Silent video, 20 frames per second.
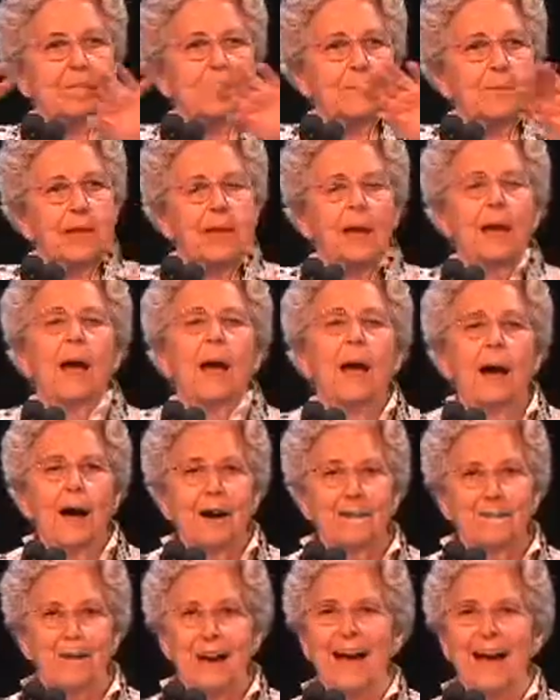how to
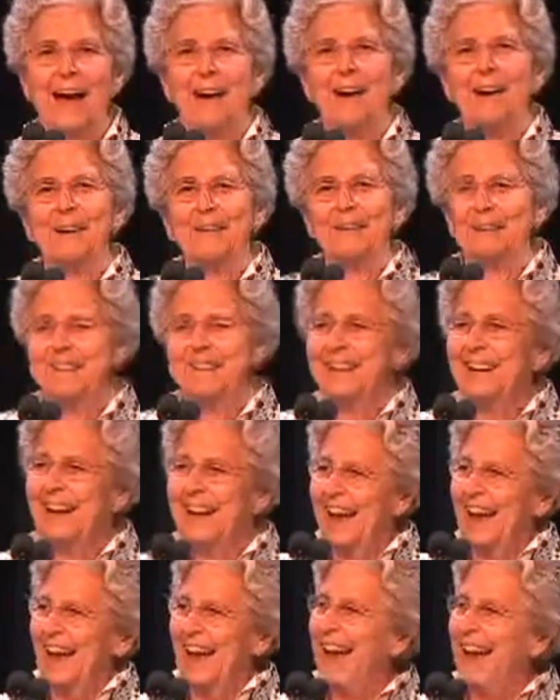account for all of
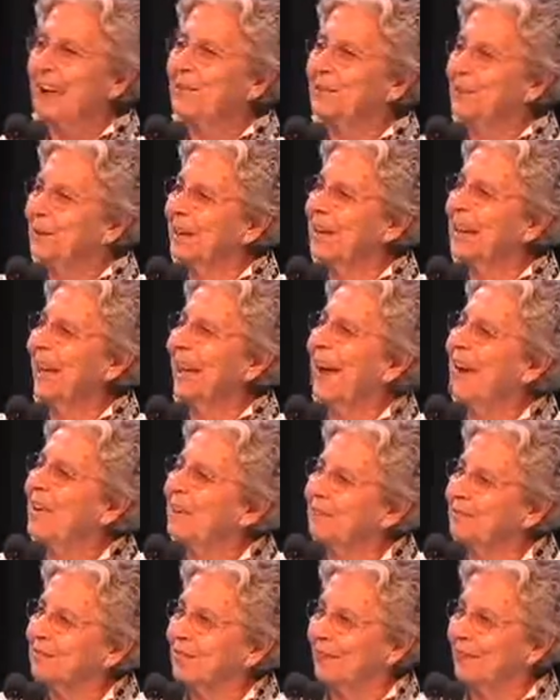these sales.
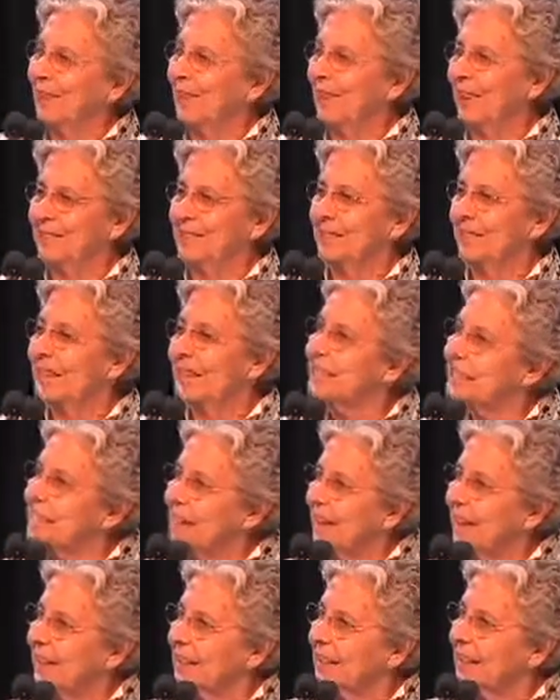So
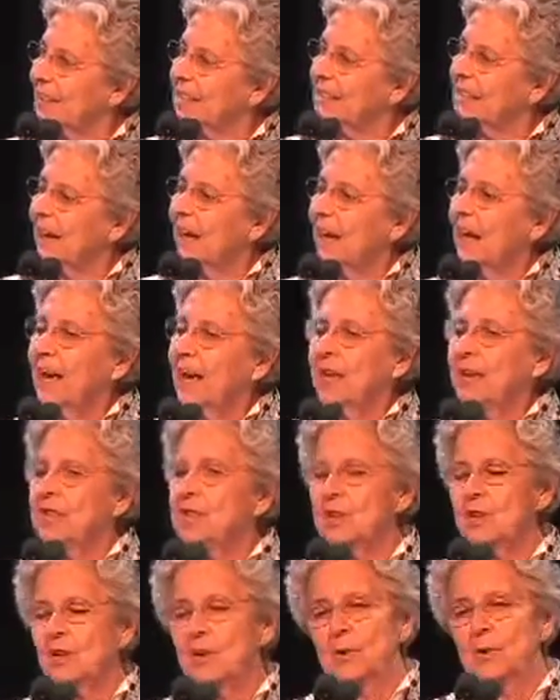it's been a, a
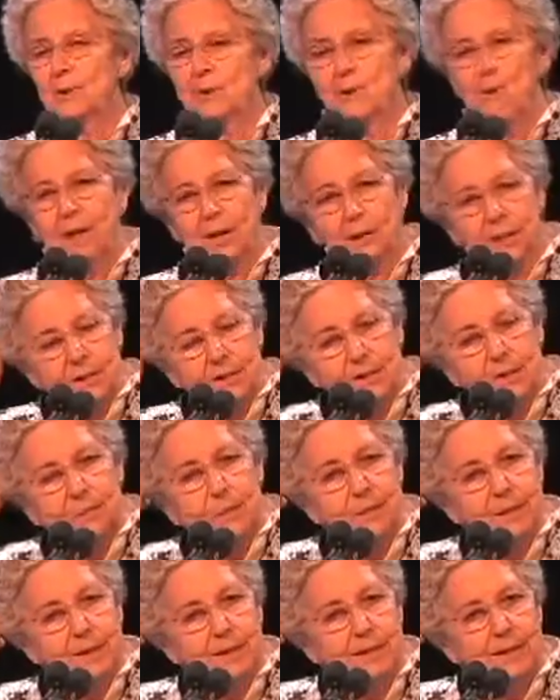
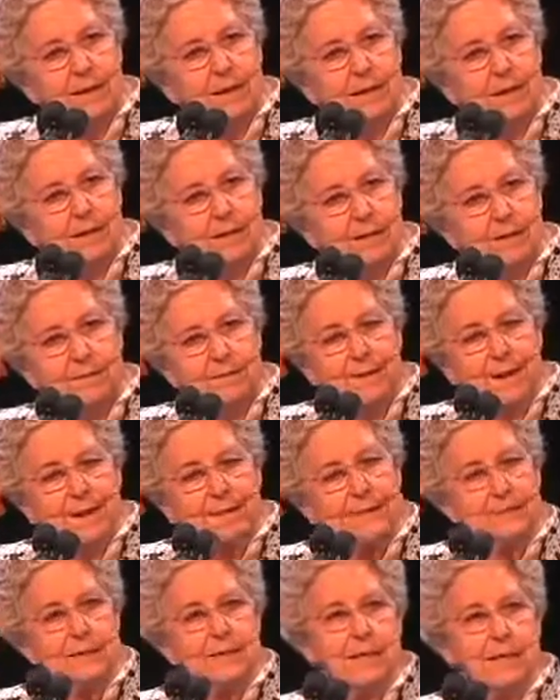fascinating
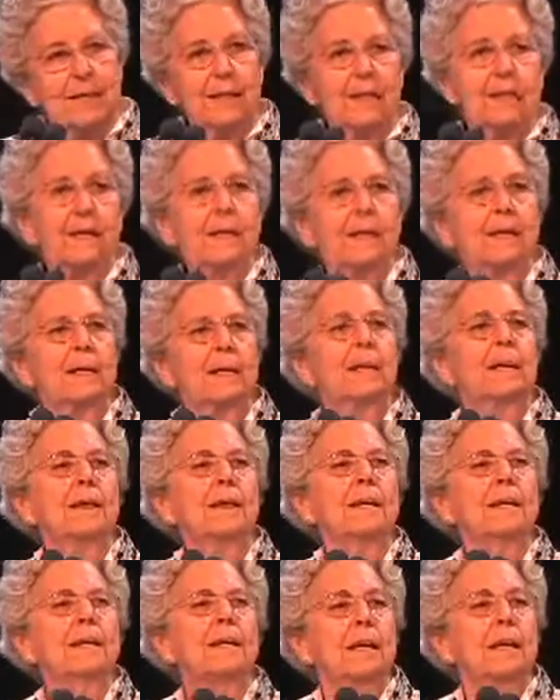experience to try to grapple
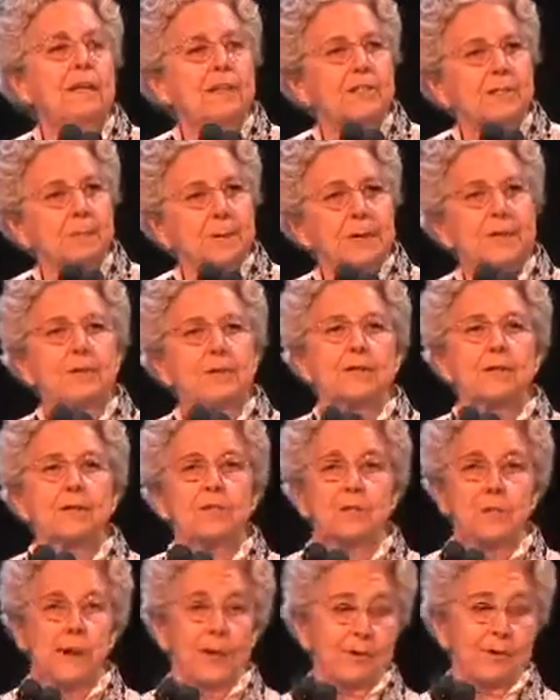with these things, which we
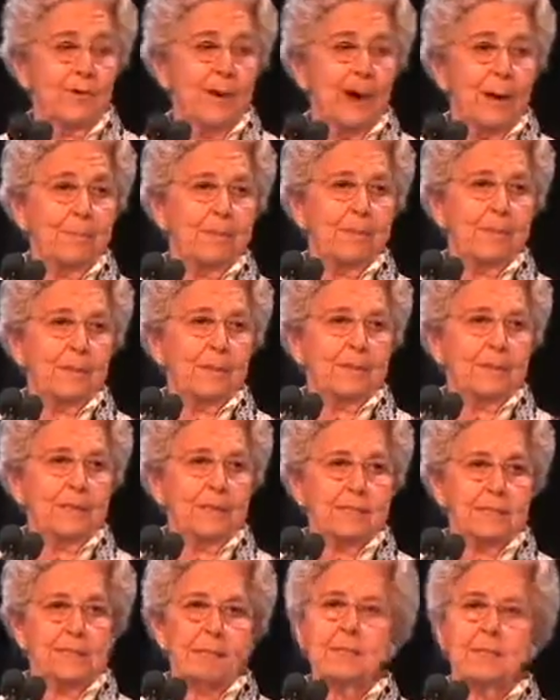are still
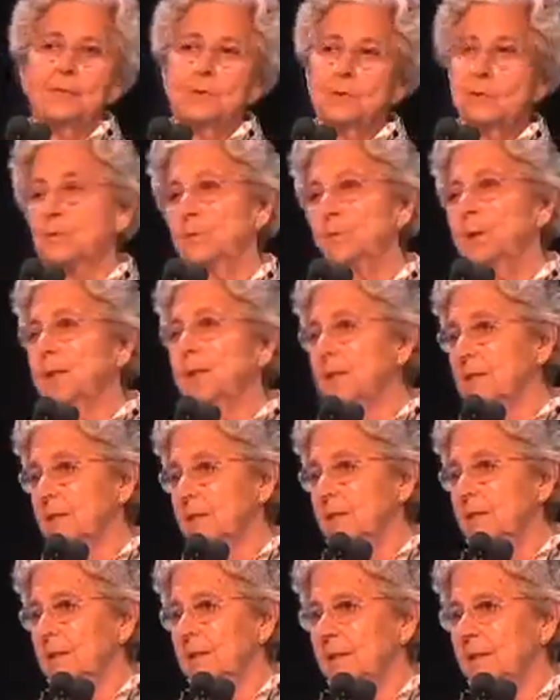continuing to grapple
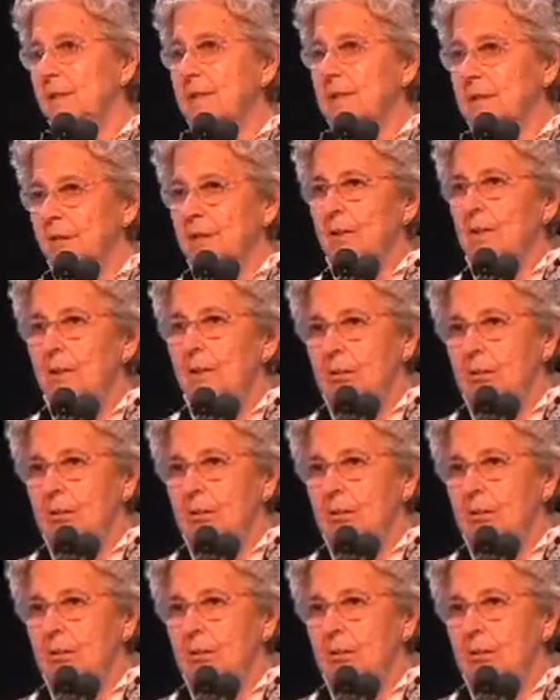with.